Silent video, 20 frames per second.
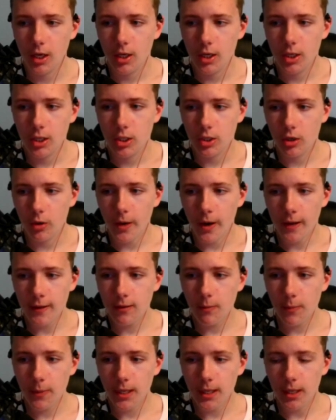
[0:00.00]
So at
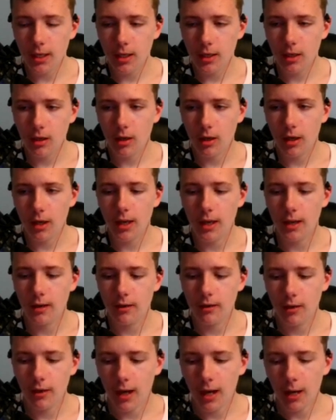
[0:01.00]
the beginning,
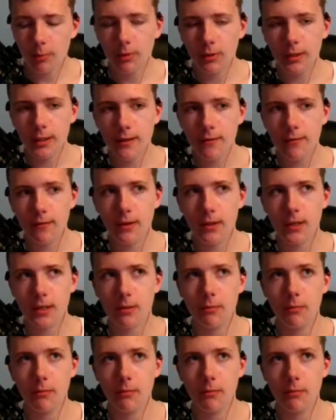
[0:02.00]
and I believe this